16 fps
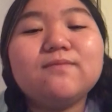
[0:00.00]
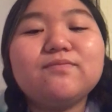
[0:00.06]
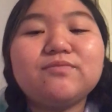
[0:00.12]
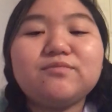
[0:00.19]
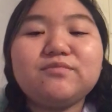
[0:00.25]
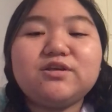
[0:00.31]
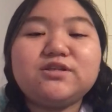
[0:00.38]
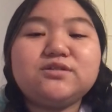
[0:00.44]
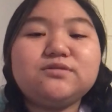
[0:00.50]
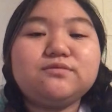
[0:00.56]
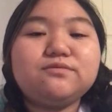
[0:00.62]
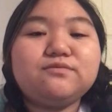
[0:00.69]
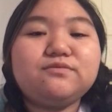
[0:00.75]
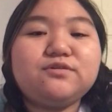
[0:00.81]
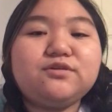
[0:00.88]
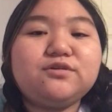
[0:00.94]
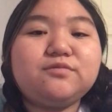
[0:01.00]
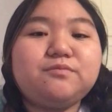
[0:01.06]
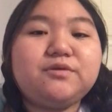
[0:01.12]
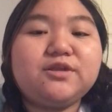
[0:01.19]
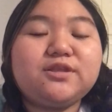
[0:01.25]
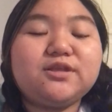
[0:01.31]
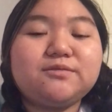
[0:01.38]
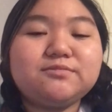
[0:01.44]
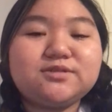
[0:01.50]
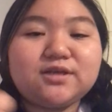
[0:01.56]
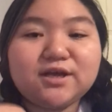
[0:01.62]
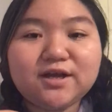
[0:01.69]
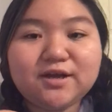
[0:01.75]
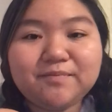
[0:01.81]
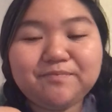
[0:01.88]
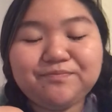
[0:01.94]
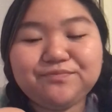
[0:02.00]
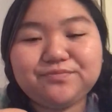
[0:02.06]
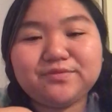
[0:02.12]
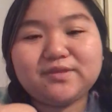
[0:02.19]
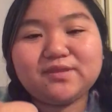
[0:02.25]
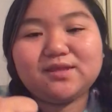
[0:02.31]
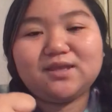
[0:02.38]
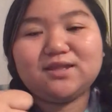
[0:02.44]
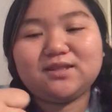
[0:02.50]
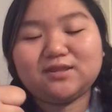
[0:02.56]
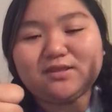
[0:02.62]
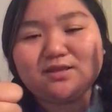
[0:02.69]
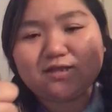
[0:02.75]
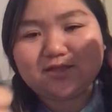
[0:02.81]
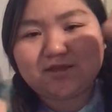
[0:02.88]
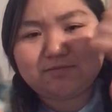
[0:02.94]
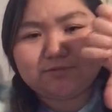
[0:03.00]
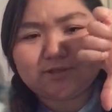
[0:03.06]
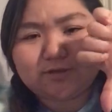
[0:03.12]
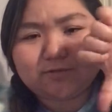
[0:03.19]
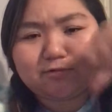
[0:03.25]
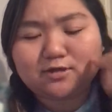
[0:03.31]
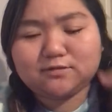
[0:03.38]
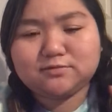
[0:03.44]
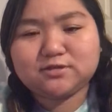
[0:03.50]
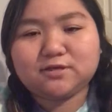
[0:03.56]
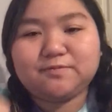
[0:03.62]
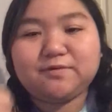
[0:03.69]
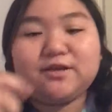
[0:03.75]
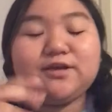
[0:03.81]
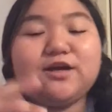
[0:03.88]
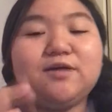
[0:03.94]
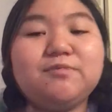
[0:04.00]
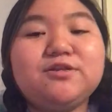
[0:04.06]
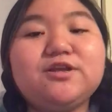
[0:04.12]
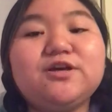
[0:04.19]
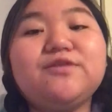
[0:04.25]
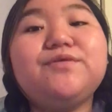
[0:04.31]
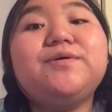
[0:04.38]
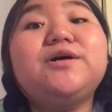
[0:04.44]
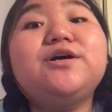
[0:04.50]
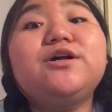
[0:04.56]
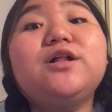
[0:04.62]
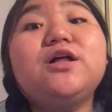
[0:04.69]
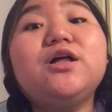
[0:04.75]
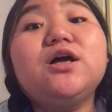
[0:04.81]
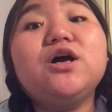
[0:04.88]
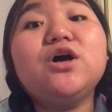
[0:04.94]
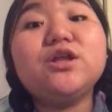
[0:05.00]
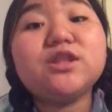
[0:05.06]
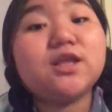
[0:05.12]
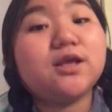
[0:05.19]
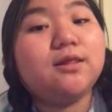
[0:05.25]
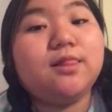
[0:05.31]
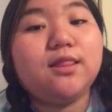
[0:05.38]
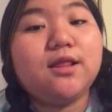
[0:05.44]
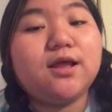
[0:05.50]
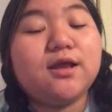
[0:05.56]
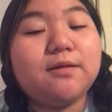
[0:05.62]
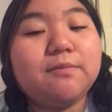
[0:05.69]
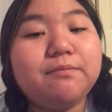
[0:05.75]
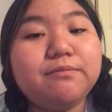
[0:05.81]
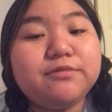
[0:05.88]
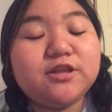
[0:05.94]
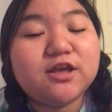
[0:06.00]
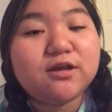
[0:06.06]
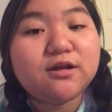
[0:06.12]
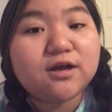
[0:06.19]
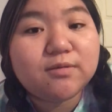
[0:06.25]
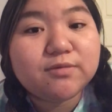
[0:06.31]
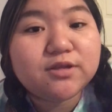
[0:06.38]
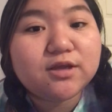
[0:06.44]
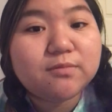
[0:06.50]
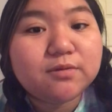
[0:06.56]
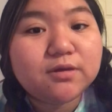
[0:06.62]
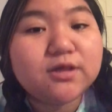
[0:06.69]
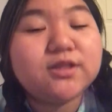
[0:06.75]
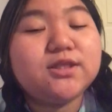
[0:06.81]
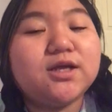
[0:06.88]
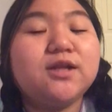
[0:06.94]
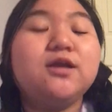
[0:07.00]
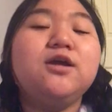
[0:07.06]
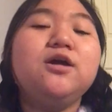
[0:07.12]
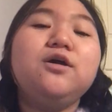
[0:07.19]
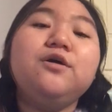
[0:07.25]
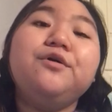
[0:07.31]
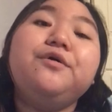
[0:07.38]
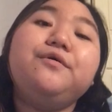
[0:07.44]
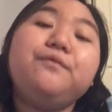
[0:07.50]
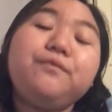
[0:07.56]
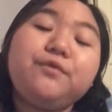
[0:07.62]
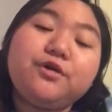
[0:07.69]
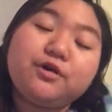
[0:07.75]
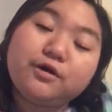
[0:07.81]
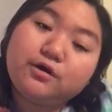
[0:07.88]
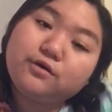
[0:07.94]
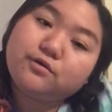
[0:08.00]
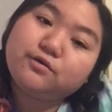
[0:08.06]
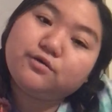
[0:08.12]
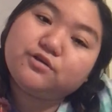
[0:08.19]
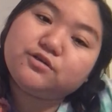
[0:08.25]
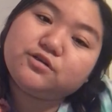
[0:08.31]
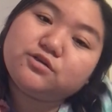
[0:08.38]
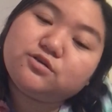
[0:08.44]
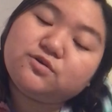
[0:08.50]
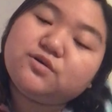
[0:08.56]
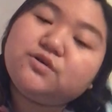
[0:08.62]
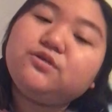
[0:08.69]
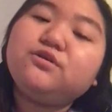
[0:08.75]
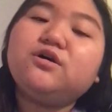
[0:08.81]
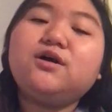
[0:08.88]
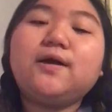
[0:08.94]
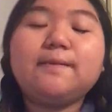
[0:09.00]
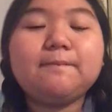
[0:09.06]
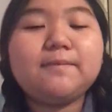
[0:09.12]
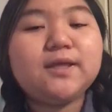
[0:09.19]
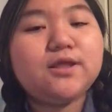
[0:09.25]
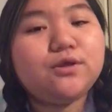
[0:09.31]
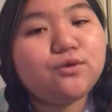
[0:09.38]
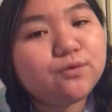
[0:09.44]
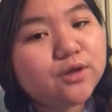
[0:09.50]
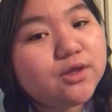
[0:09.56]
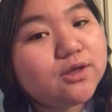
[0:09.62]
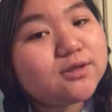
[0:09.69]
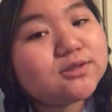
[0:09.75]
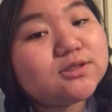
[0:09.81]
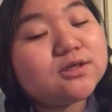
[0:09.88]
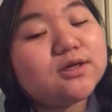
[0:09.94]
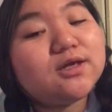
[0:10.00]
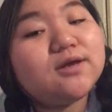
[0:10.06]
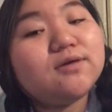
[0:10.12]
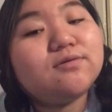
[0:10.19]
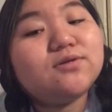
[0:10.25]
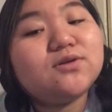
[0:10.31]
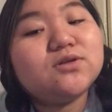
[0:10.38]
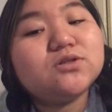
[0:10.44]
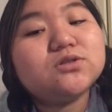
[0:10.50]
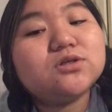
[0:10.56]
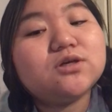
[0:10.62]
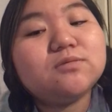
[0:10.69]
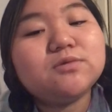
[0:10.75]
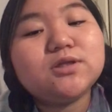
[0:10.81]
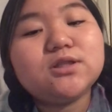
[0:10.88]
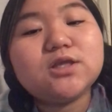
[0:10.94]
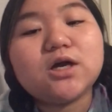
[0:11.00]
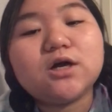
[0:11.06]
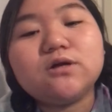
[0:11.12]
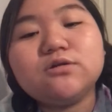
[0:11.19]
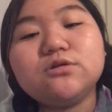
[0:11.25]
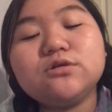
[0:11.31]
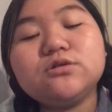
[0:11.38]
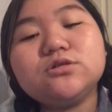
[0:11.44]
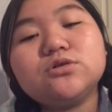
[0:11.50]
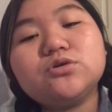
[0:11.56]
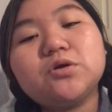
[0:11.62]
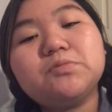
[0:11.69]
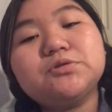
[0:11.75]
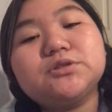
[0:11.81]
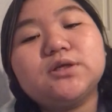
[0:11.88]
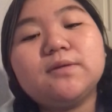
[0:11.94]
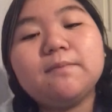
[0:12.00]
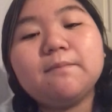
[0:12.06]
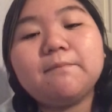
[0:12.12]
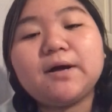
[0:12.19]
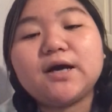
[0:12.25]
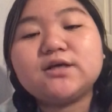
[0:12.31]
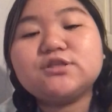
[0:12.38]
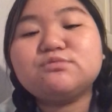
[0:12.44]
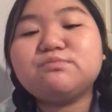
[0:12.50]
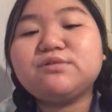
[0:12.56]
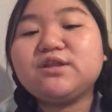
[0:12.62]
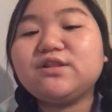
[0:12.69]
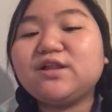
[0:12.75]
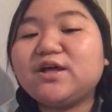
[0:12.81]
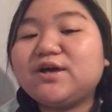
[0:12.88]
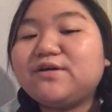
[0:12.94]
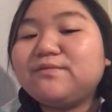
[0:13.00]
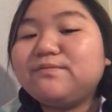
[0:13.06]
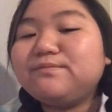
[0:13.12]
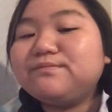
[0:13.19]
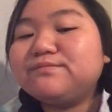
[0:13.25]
make sure you big thumbs up, not thumbs up, thumbs up, and comment down below, down. We are going on to our meet and greet, so everything is going to be down in the description box below.